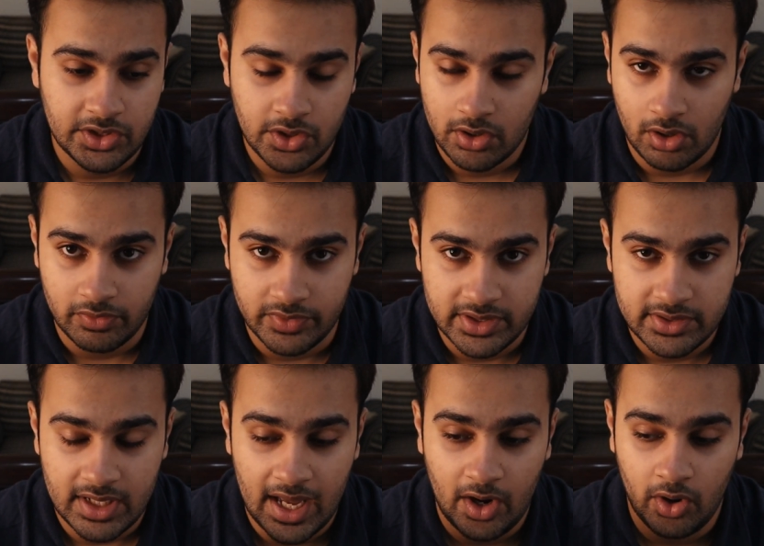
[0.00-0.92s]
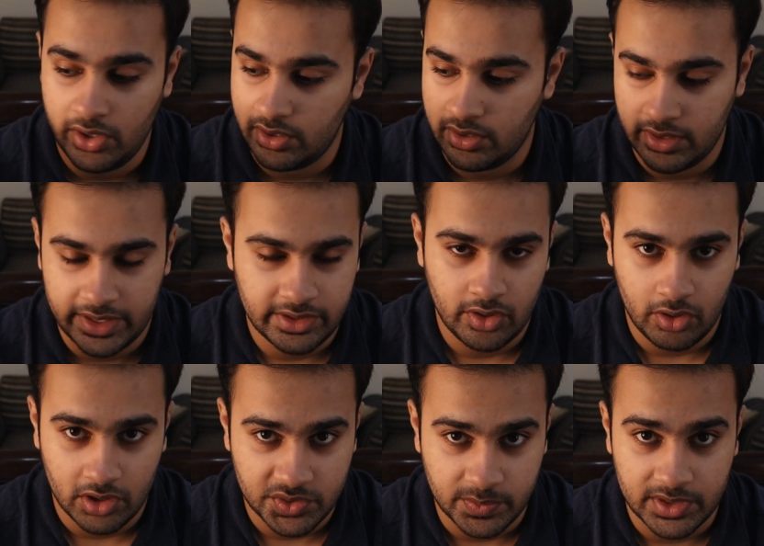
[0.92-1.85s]
in your office or in the
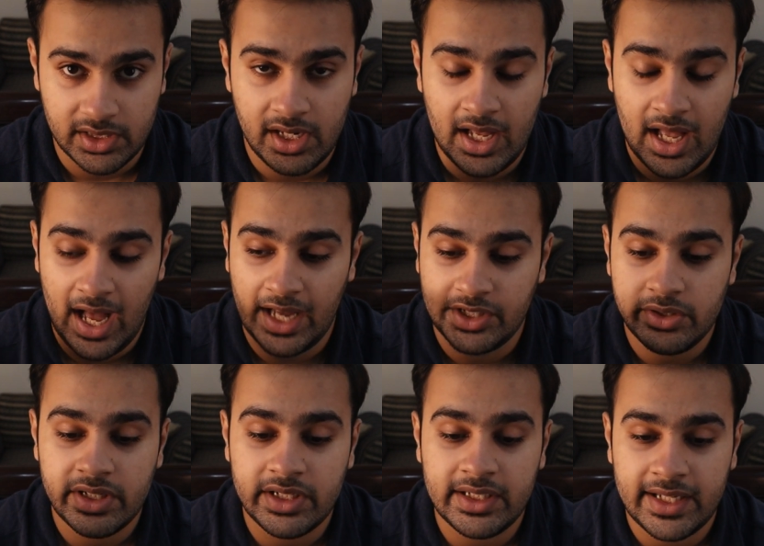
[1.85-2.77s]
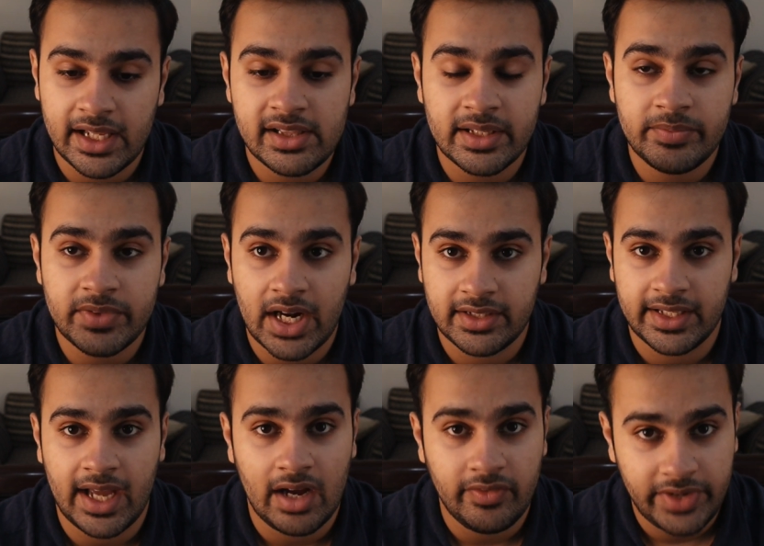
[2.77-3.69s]
hospital, and you're going to tell them that
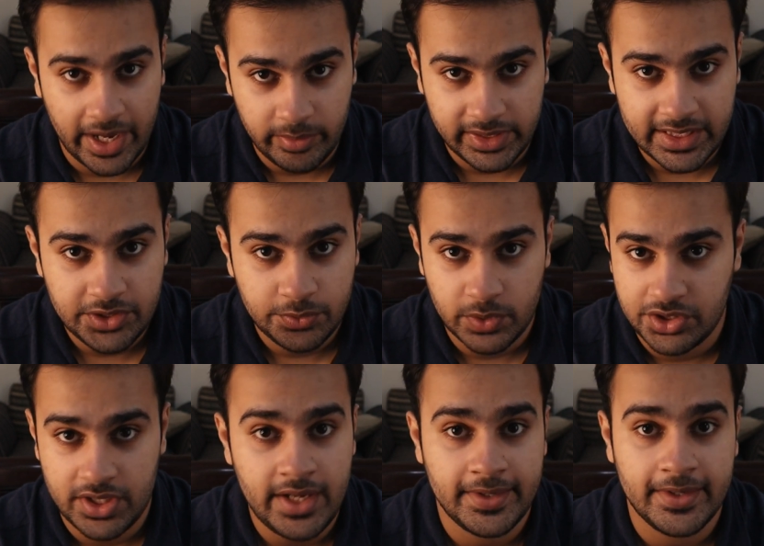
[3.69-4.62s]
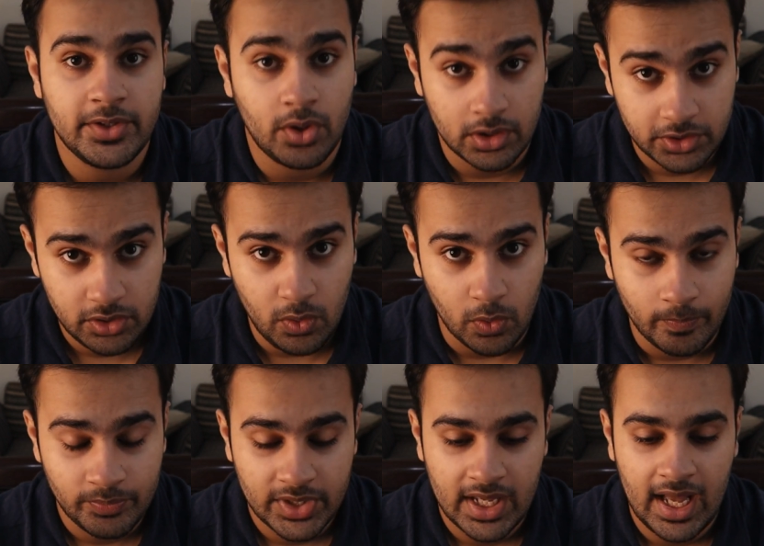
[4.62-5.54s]
they have diabetes, which they did not know.